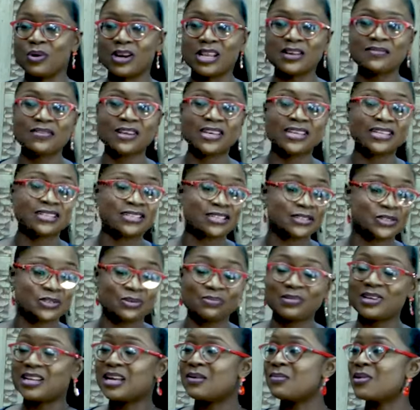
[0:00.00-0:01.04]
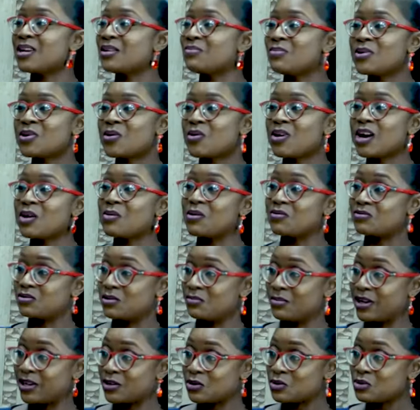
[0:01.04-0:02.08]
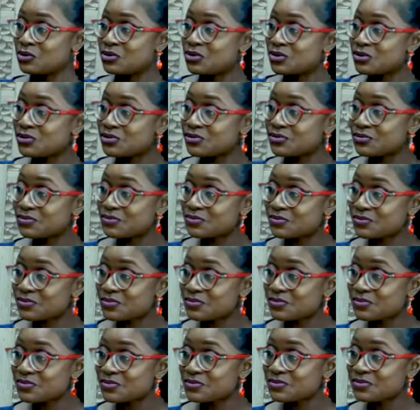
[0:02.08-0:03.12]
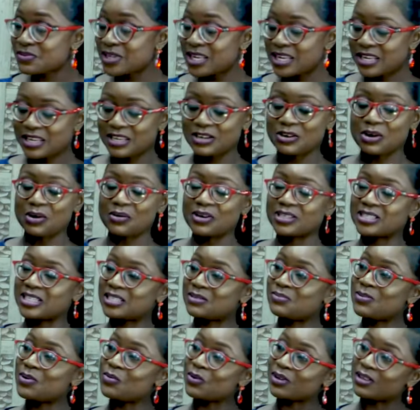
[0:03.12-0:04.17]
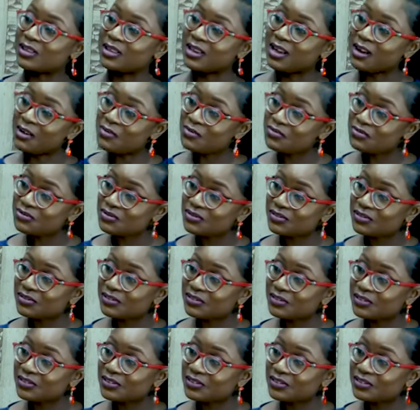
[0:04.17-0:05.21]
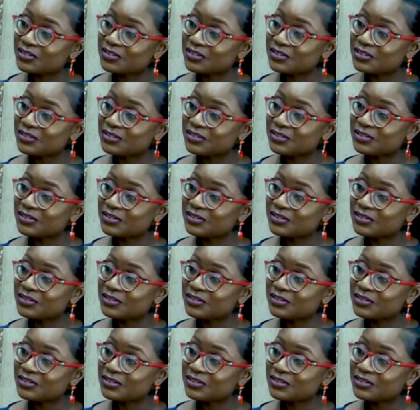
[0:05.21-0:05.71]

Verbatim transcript: Whatever he did to me that made me cry was for my good. Mm. He corrected me with love. Mm.